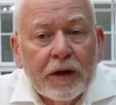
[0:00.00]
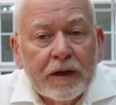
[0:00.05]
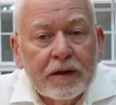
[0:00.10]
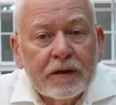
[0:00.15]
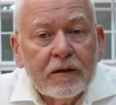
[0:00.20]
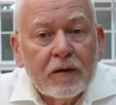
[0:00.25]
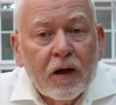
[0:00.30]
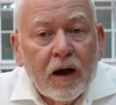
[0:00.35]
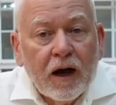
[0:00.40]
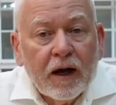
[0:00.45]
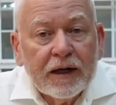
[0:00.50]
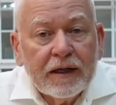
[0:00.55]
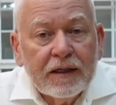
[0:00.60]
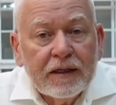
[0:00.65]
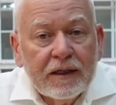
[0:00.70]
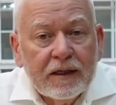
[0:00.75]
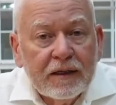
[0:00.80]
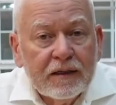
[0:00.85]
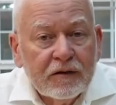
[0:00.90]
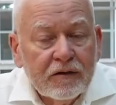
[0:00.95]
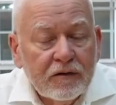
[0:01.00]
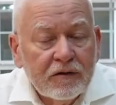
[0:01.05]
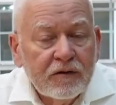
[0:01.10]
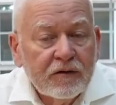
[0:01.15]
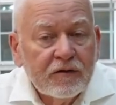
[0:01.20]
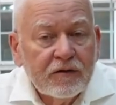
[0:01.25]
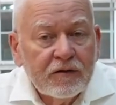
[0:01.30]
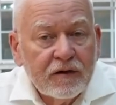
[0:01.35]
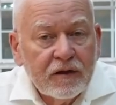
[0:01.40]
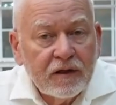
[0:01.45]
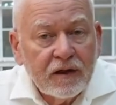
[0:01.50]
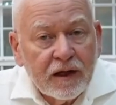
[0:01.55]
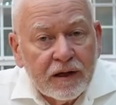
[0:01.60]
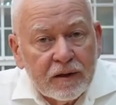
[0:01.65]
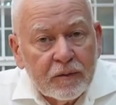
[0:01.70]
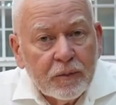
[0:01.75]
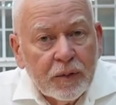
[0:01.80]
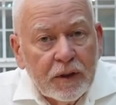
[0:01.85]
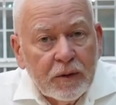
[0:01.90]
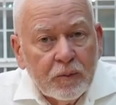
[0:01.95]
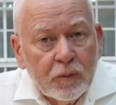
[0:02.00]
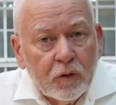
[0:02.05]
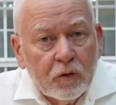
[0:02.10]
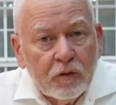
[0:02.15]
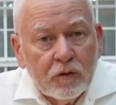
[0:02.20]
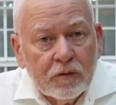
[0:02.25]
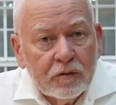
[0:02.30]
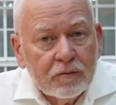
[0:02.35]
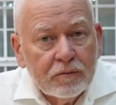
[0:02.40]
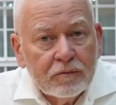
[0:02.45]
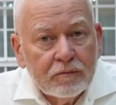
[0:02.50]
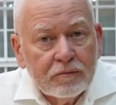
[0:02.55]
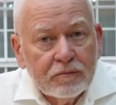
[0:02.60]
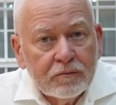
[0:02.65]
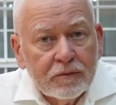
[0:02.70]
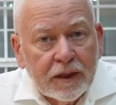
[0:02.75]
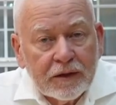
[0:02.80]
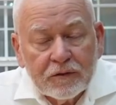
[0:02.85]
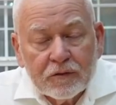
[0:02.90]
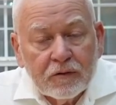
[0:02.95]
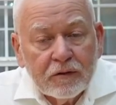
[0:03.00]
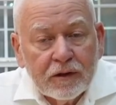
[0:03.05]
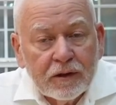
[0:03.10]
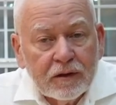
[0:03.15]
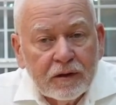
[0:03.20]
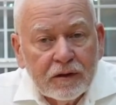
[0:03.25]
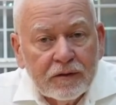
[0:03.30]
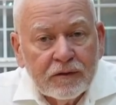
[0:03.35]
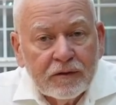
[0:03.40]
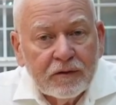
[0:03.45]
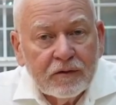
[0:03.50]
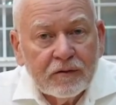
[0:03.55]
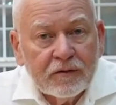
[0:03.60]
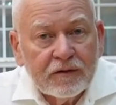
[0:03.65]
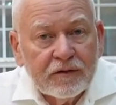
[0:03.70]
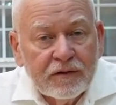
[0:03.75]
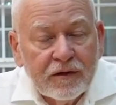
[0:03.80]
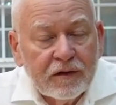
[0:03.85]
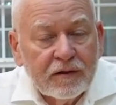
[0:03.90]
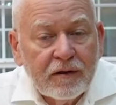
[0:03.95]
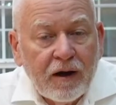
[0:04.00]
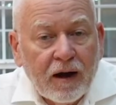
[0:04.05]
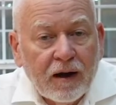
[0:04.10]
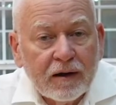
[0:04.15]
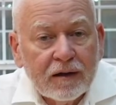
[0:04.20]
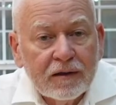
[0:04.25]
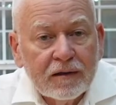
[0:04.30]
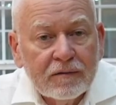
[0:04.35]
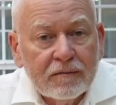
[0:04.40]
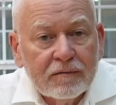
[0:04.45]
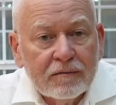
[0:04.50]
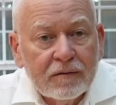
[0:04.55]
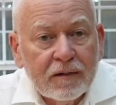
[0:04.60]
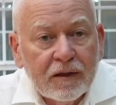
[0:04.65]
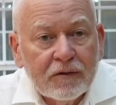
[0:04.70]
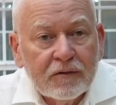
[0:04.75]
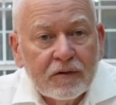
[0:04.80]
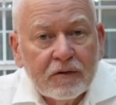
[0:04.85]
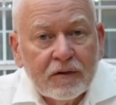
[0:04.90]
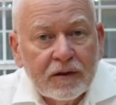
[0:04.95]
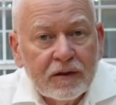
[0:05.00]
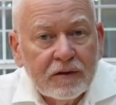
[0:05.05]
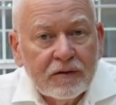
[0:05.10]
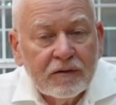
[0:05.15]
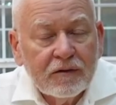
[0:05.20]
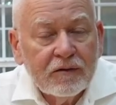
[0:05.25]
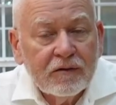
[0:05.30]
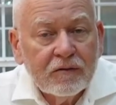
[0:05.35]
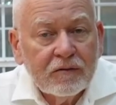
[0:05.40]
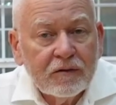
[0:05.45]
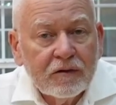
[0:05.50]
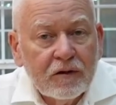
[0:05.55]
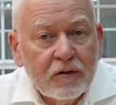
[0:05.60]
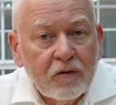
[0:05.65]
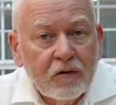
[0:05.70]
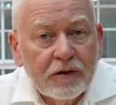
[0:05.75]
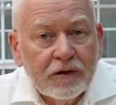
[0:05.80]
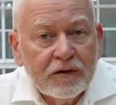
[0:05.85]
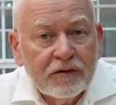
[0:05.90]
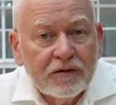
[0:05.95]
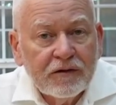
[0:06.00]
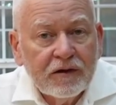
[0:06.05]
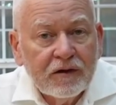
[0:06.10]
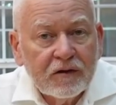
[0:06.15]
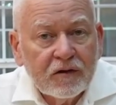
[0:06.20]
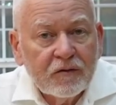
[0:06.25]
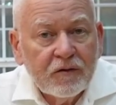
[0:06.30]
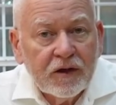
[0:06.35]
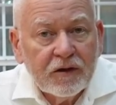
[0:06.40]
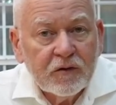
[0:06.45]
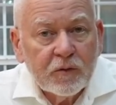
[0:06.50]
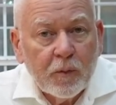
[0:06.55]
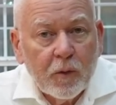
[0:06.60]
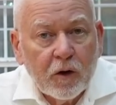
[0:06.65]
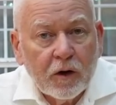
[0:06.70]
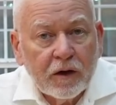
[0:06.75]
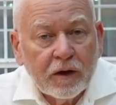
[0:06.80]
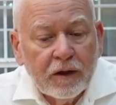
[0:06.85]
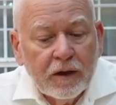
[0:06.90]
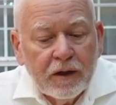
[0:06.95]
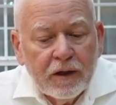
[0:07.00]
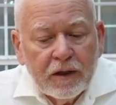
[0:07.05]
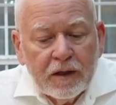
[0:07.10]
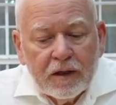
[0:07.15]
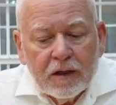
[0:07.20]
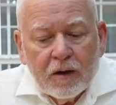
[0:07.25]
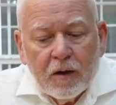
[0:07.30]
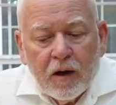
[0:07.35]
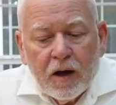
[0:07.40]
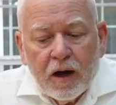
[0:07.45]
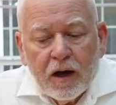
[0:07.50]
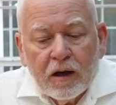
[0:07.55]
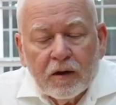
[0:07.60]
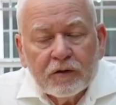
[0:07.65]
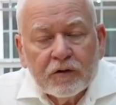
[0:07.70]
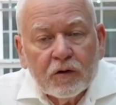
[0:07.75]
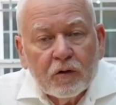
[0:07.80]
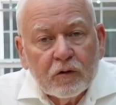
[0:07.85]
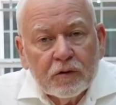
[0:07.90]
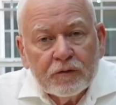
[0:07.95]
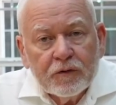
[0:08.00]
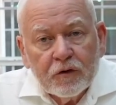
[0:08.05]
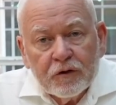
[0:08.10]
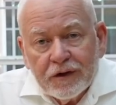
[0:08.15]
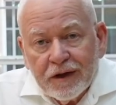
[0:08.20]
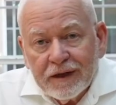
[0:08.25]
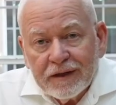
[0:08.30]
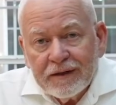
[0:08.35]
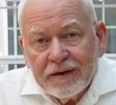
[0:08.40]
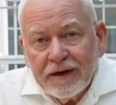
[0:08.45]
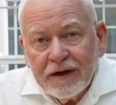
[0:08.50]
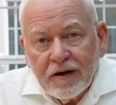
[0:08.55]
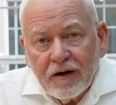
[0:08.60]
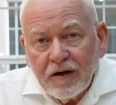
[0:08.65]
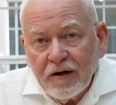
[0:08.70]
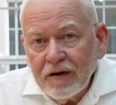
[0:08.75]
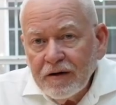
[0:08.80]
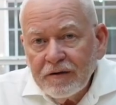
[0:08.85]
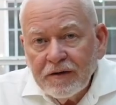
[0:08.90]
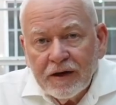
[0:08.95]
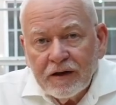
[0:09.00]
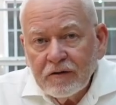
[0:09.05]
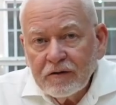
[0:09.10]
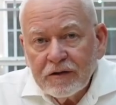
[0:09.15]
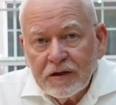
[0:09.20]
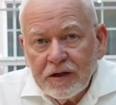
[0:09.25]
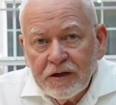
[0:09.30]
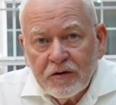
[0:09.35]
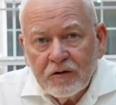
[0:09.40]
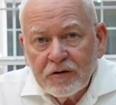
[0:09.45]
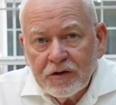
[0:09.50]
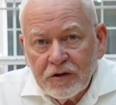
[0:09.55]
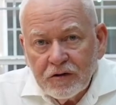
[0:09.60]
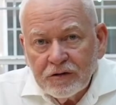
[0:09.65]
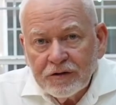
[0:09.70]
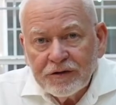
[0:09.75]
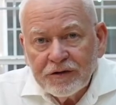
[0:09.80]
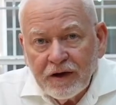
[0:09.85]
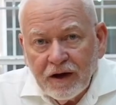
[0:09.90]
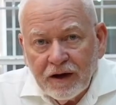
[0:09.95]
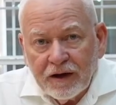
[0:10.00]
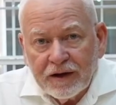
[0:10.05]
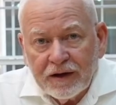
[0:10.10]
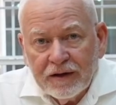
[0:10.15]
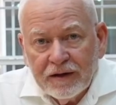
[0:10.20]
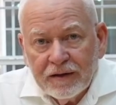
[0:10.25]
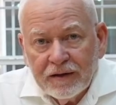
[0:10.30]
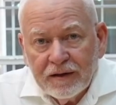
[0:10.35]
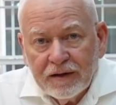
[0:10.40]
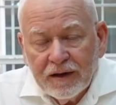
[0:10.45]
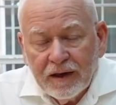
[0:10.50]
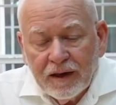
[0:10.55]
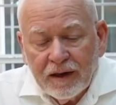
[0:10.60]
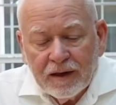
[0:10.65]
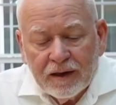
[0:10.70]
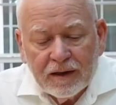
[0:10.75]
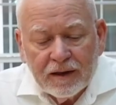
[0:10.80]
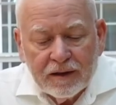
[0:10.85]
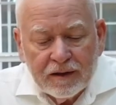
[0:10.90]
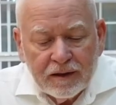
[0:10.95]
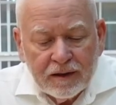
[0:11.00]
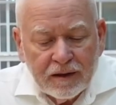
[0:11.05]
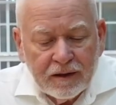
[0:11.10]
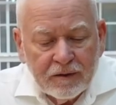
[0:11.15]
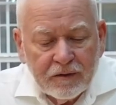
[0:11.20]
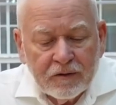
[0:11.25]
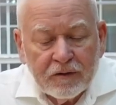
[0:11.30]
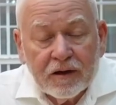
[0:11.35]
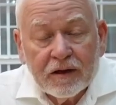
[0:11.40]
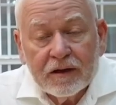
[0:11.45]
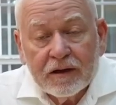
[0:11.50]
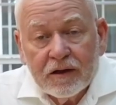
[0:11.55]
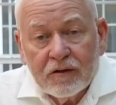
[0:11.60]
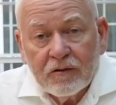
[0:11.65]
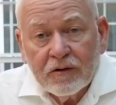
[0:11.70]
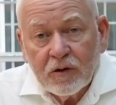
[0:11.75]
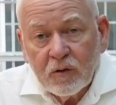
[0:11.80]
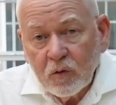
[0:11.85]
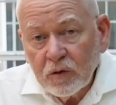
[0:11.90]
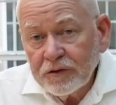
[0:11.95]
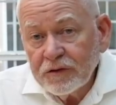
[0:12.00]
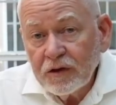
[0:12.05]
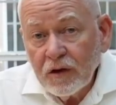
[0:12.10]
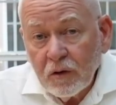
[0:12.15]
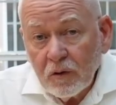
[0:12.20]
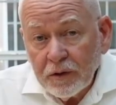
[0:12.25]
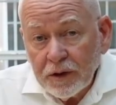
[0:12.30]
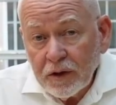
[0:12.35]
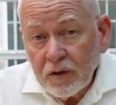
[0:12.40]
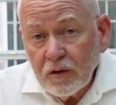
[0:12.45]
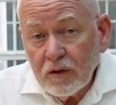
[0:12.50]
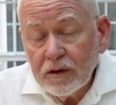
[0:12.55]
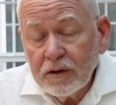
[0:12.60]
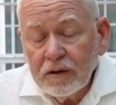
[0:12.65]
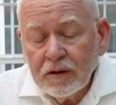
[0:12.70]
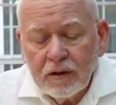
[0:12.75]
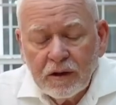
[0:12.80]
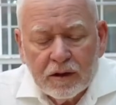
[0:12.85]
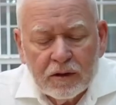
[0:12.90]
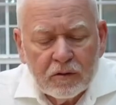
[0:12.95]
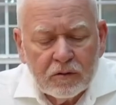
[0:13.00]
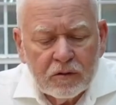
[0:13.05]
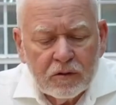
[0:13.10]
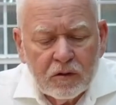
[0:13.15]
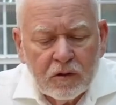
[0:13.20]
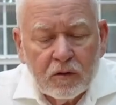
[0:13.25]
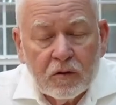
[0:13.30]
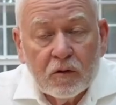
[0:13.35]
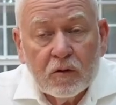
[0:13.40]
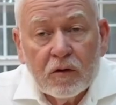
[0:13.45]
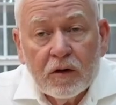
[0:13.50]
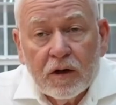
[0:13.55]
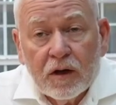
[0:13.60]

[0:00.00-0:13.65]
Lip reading: the idea is a lot of people, that's all they listen to is TikTok. That's all they listen to. All they see is Facebook. So if you're not there, they don't hear your side. And they're not hearing what's going on. They don't know